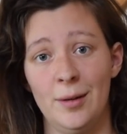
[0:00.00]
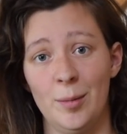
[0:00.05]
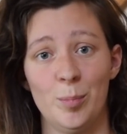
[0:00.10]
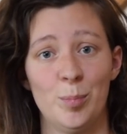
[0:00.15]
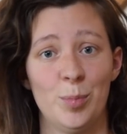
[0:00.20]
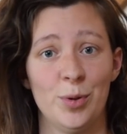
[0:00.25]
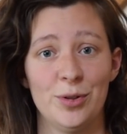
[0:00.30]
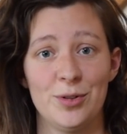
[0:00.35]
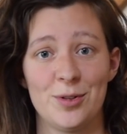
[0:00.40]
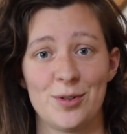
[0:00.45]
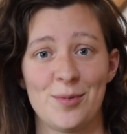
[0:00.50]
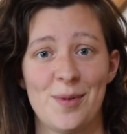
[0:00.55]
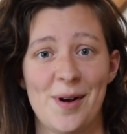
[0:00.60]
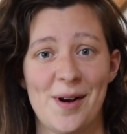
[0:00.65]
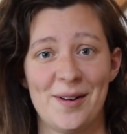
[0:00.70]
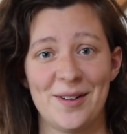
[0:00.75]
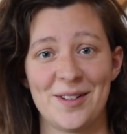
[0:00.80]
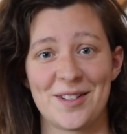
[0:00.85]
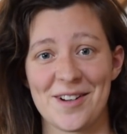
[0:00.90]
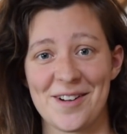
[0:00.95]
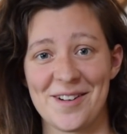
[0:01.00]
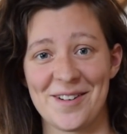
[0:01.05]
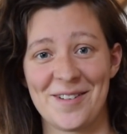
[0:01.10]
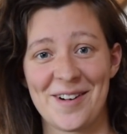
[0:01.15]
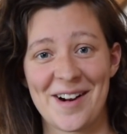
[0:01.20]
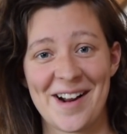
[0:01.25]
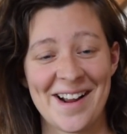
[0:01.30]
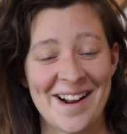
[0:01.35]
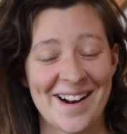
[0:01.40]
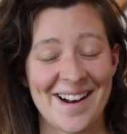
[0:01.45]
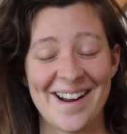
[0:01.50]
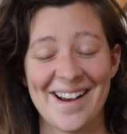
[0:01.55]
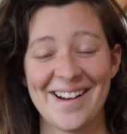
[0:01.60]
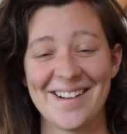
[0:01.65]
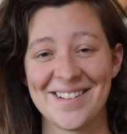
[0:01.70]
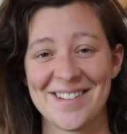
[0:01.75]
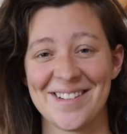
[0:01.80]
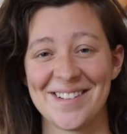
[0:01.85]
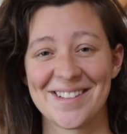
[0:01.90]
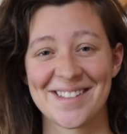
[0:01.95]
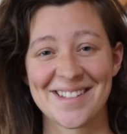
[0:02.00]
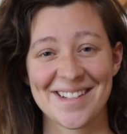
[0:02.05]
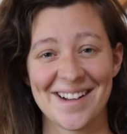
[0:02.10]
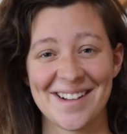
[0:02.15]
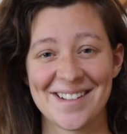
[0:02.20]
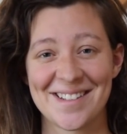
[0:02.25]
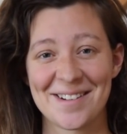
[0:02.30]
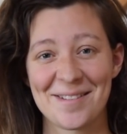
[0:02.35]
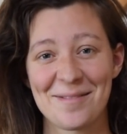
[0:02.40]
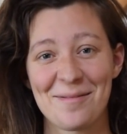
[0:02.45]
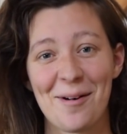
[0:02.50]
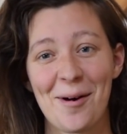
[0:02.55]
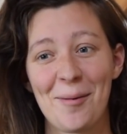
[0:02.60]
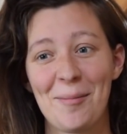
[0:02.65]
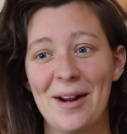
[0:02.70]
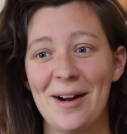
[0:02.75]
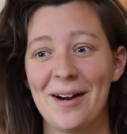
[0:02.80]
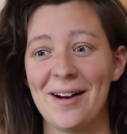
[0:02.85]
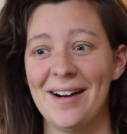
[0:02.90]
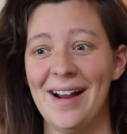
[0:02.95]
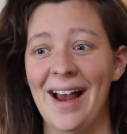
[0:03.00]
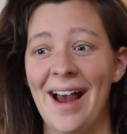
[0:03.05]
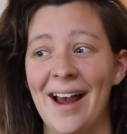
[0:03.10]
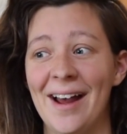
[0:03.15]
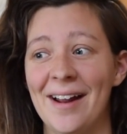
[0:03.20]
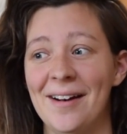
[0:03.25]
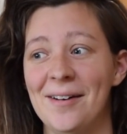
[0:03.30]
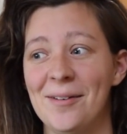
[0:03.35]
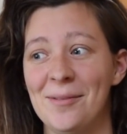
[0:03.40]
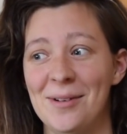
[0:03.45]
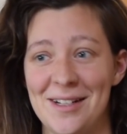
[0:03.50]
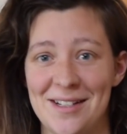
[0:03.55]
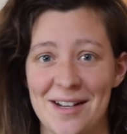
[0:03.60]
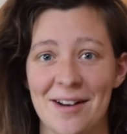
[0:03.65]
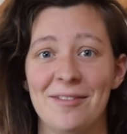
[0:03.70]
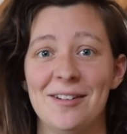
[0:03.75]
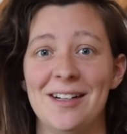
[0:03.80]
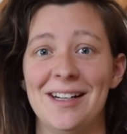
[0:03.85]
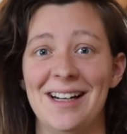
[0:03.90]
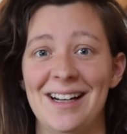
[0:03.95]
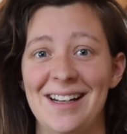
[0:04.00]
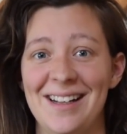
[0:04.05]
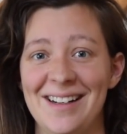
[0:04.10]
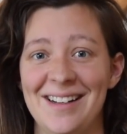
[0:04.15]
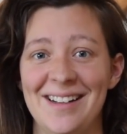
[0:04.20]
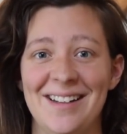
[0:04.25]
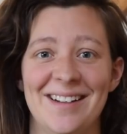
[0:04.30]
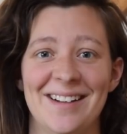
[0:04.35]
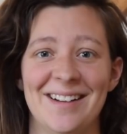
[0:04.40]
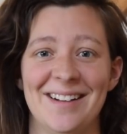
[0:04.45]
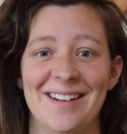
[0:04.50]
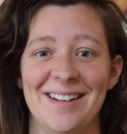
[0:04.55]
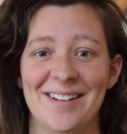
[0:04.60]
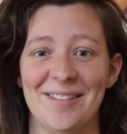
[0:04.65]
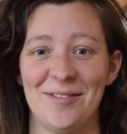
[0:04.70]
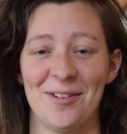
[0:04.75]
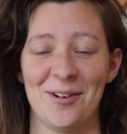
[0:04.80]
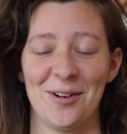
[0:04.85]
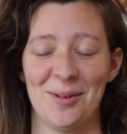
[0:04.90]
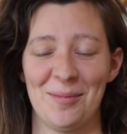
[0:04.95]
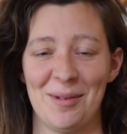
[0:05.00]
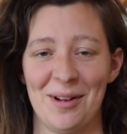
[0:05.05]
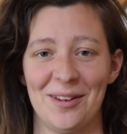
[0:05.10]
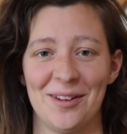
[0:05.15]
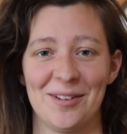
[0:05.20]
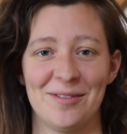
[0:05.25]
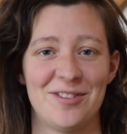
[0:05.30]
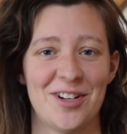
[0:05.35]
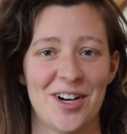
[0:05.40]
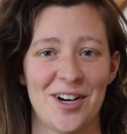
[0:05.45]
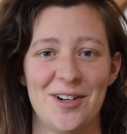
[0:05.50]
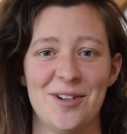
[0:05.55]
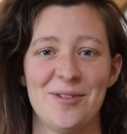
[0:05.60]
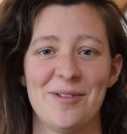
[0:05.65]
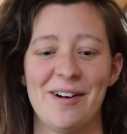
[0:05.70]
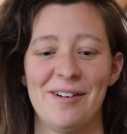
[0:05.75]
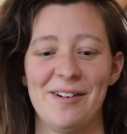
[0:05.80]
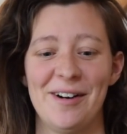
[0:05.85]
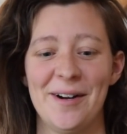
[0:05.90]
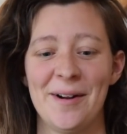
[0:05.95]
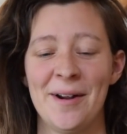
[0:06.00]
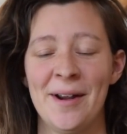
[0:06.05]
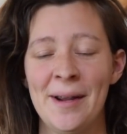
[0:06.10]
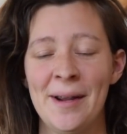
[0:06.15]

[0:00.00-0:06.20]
Burns well, it's on right now, so it's nice and warm here, and we definitely need it for the month of January.